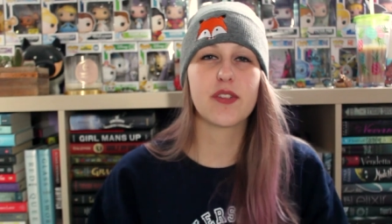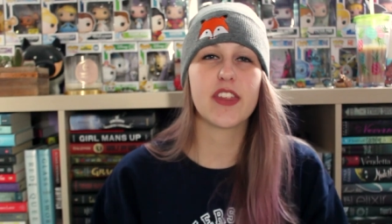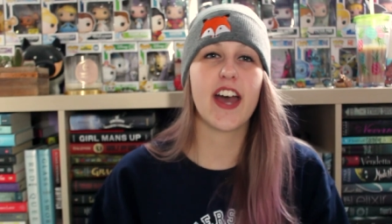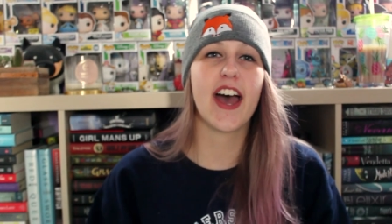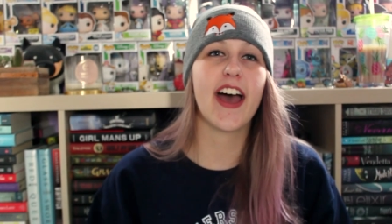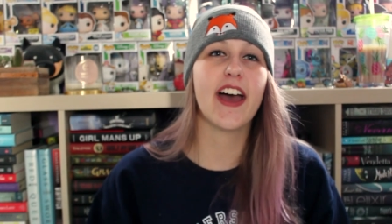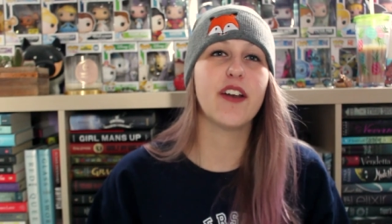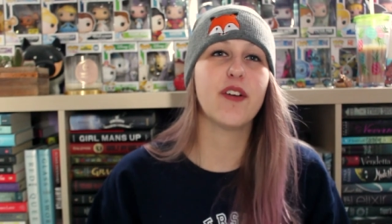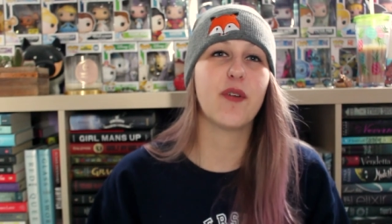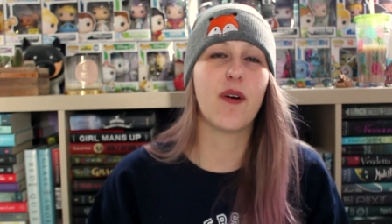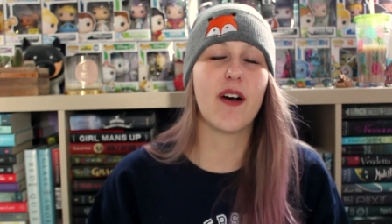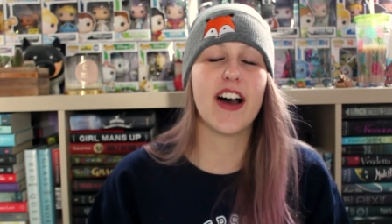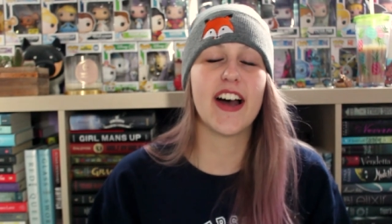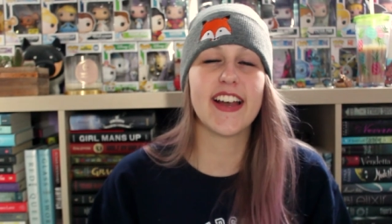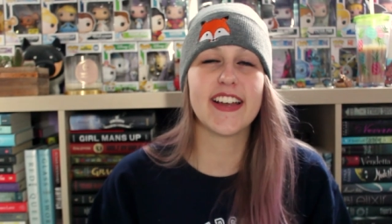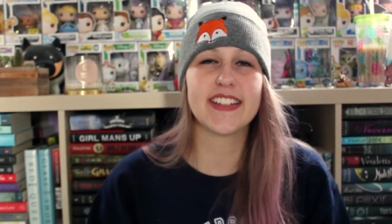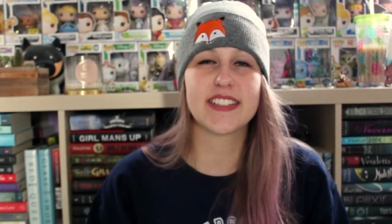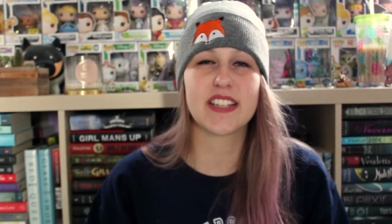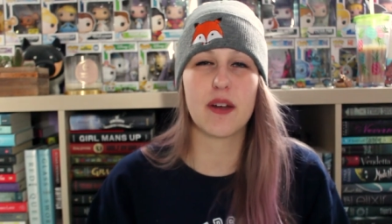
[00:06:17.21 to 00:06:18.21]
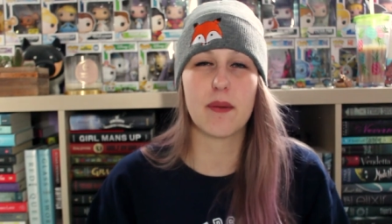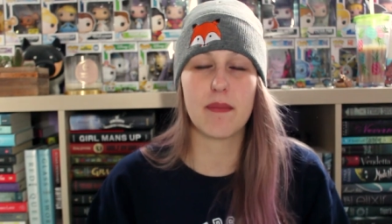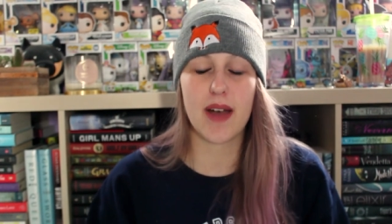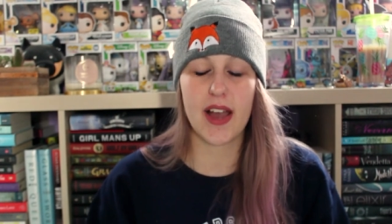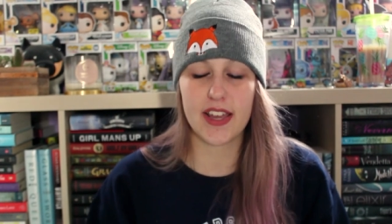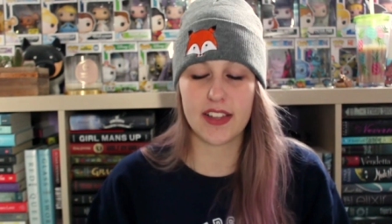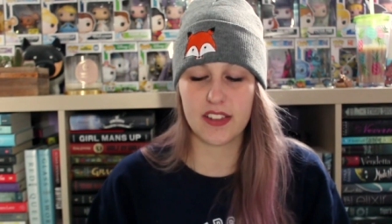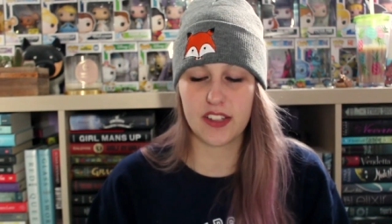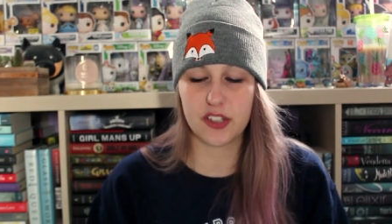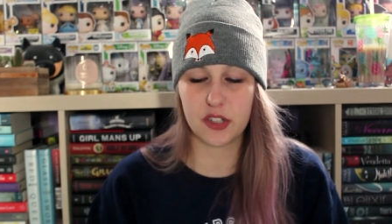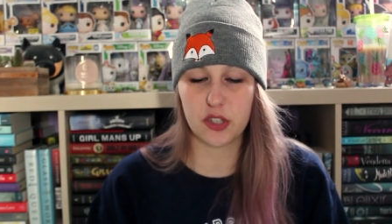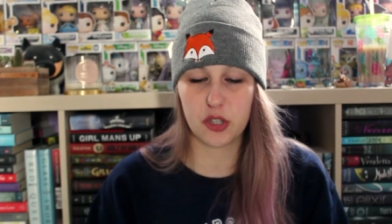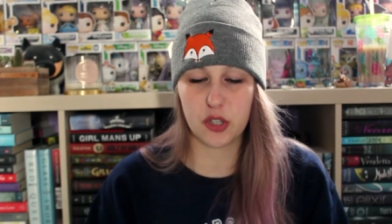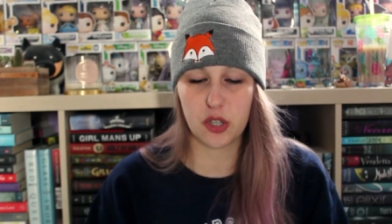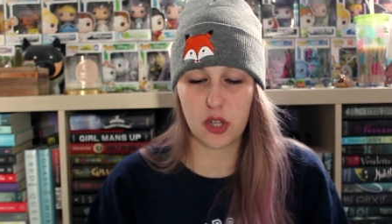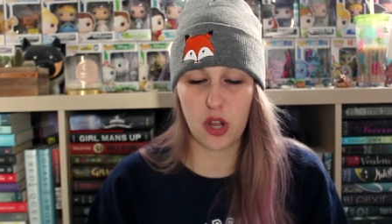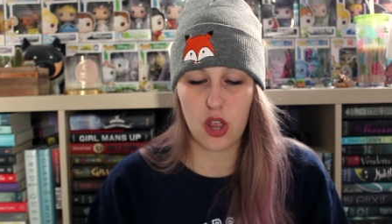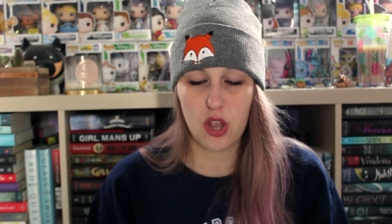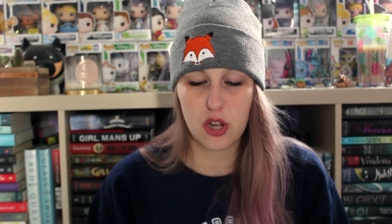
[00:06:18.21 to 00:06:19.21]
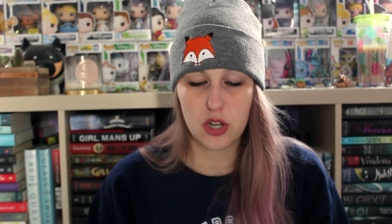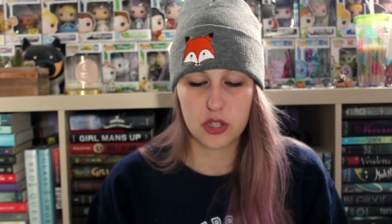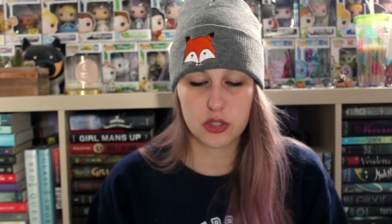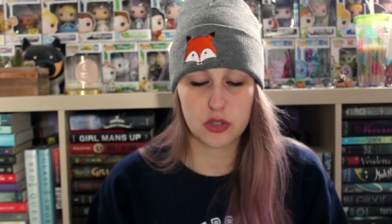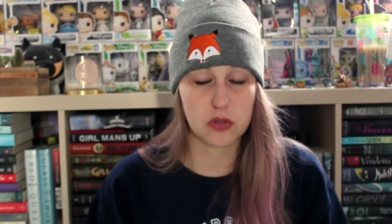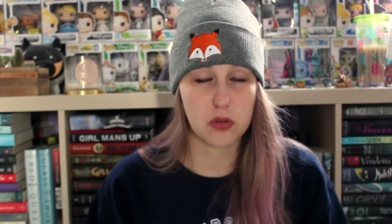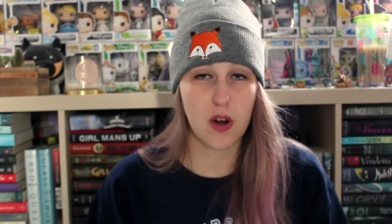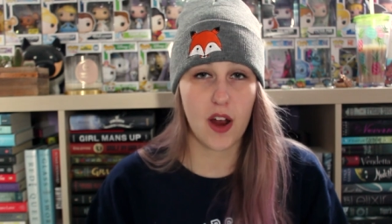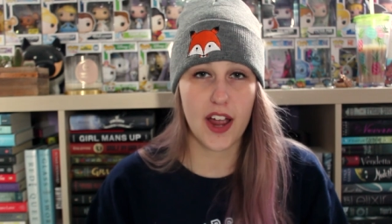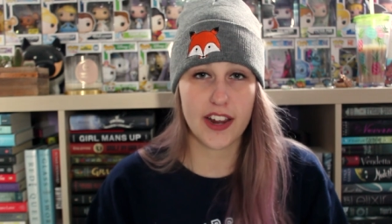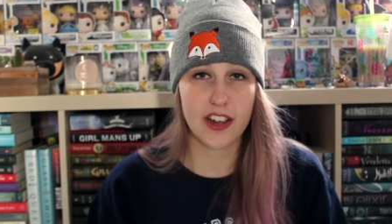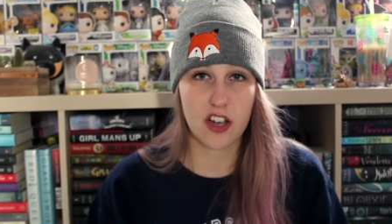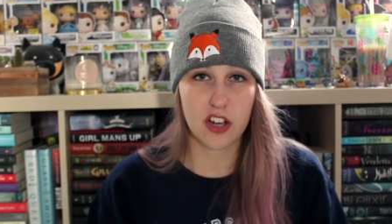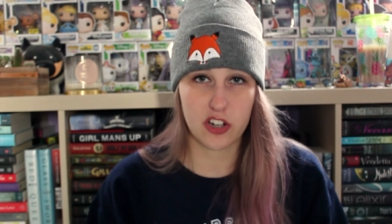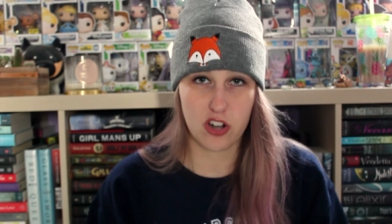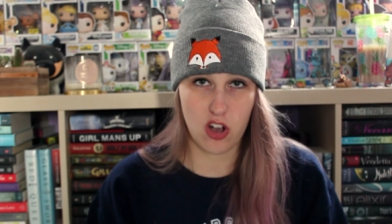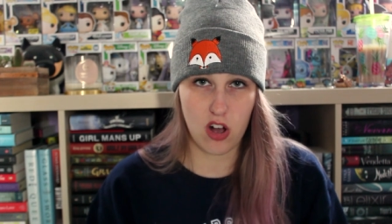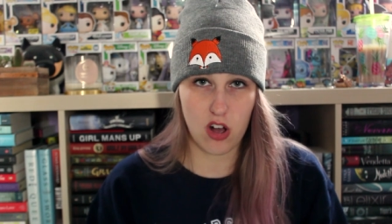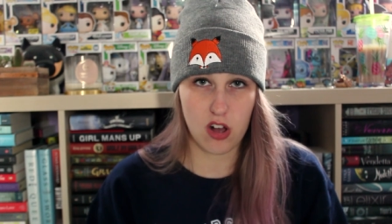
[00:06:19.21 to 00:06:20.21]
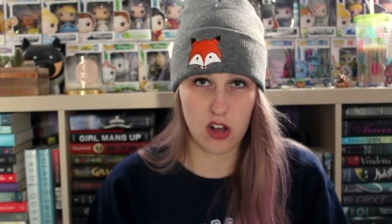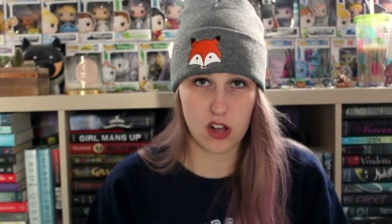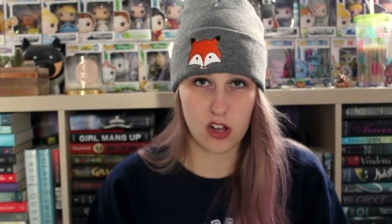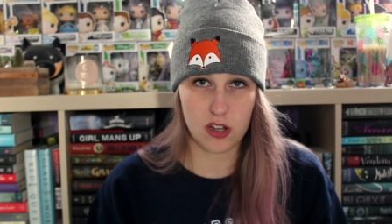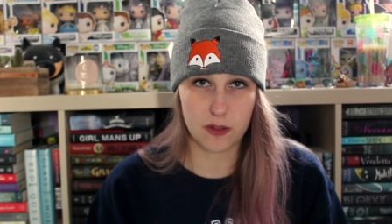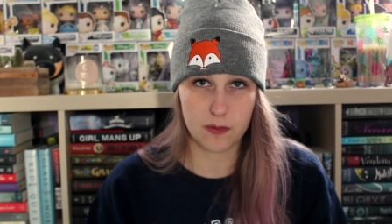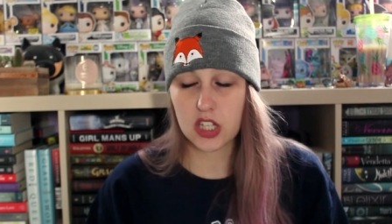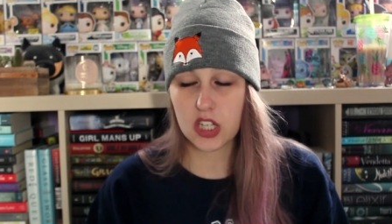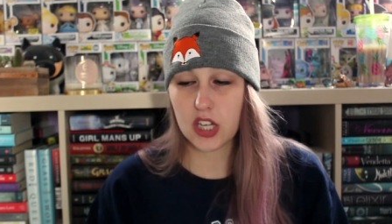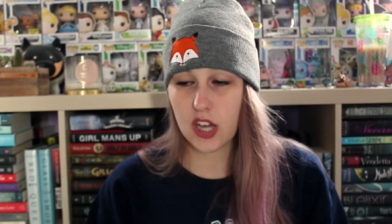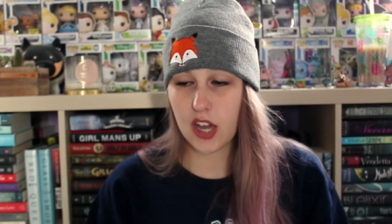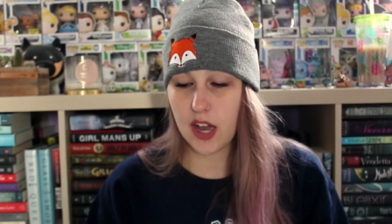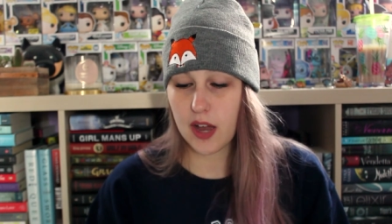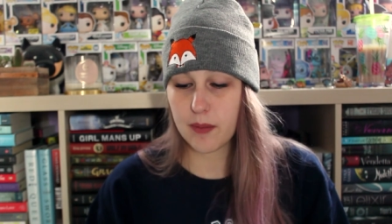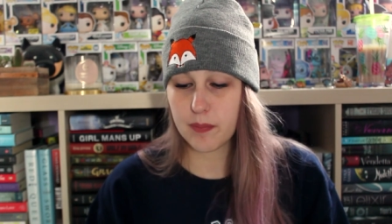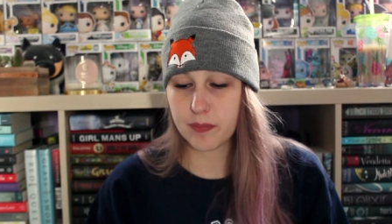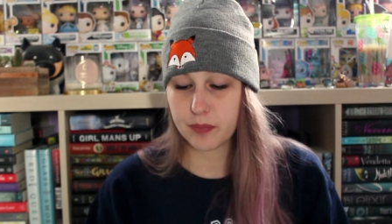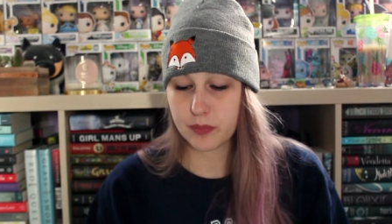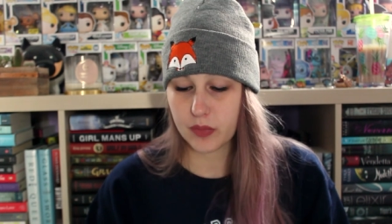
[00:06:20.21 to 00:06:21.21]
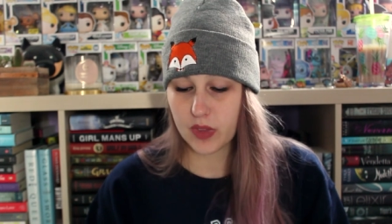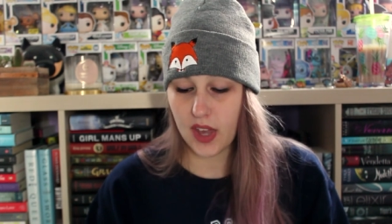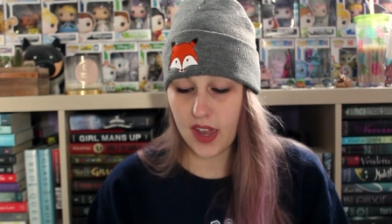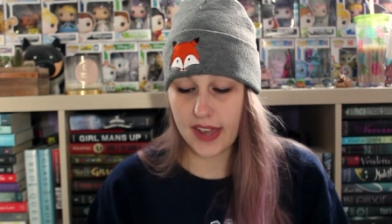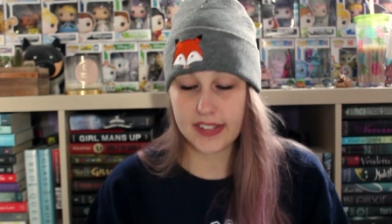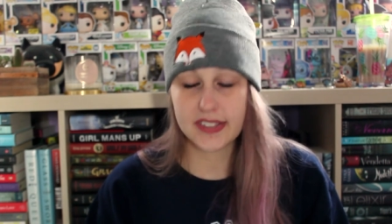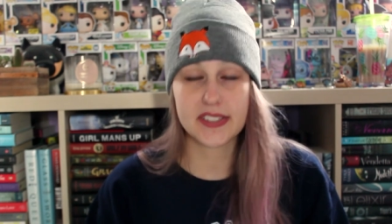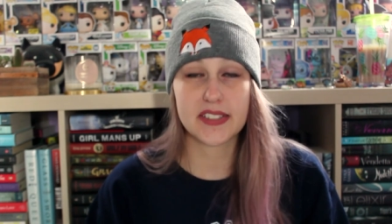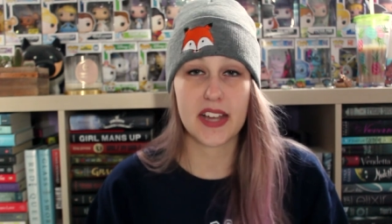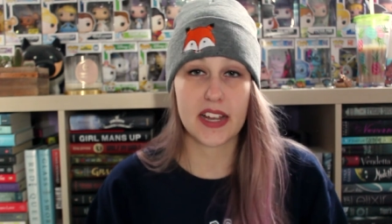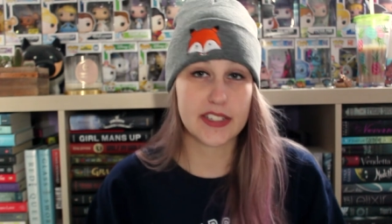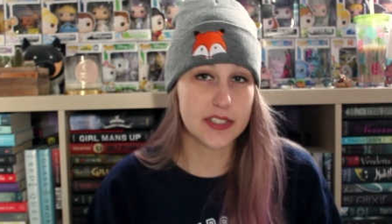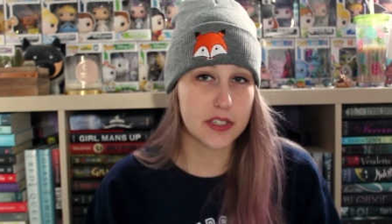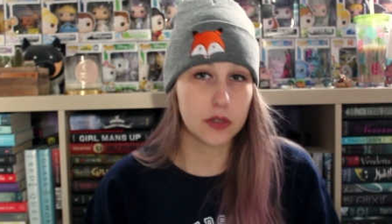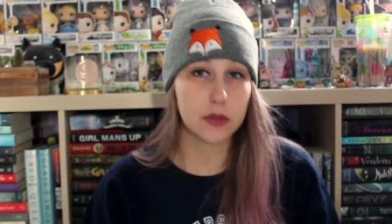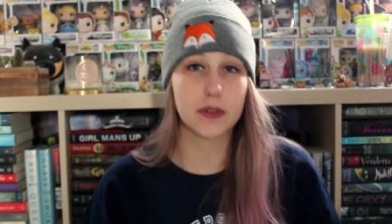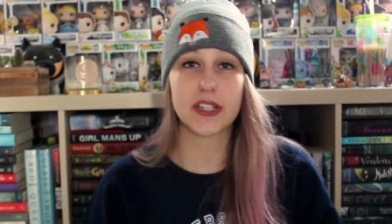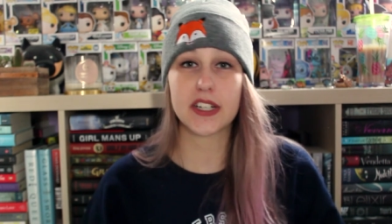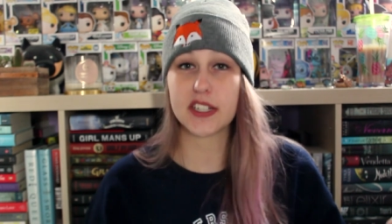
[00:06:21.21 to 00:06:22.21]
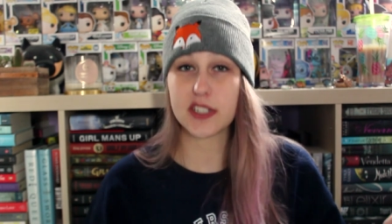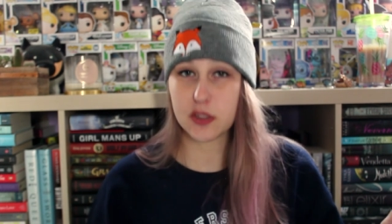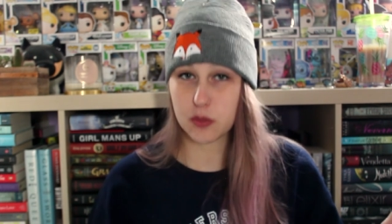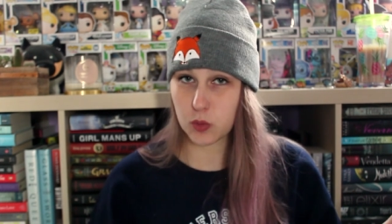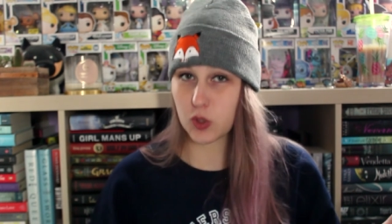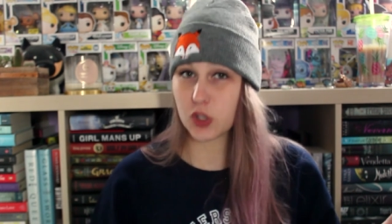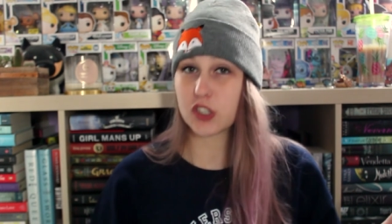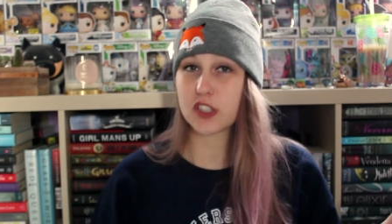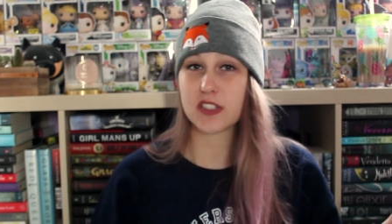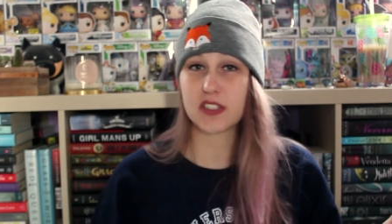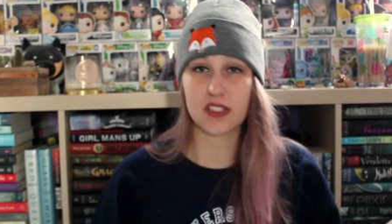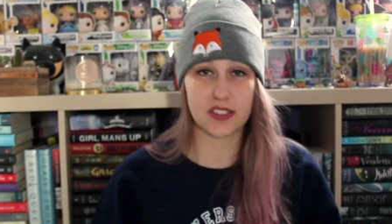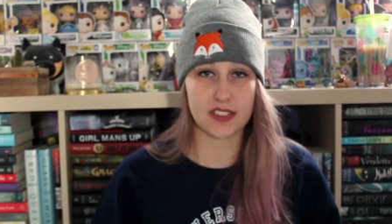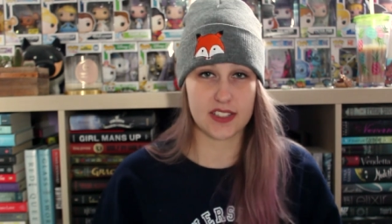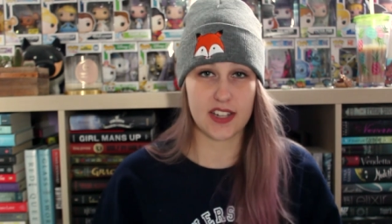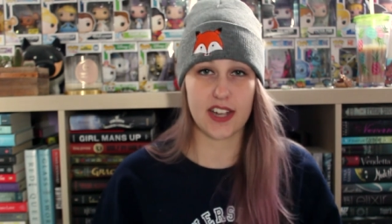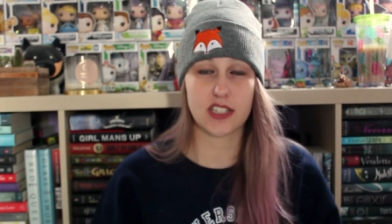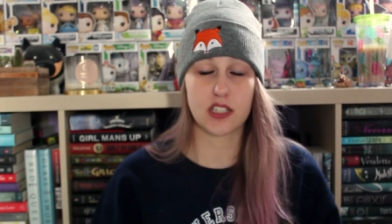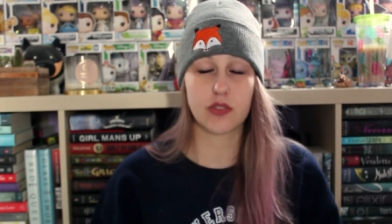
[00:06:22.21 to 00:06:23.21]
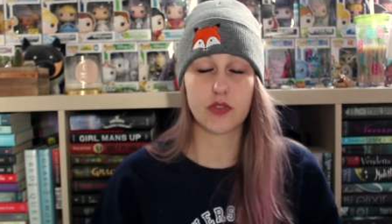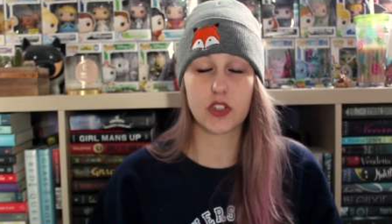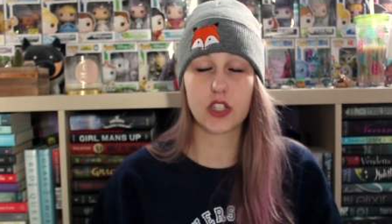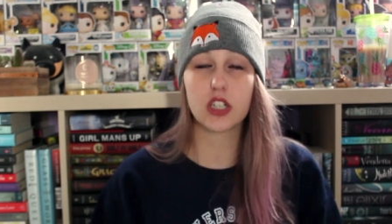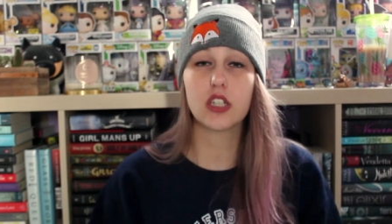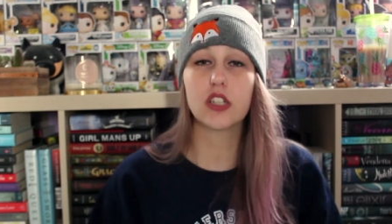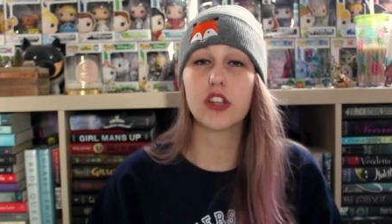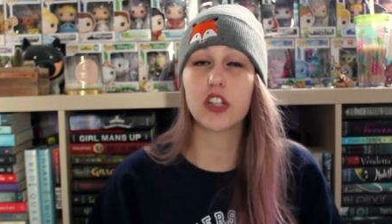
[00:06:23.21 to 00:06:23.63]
that was my little try-on haul. The accessories were successful.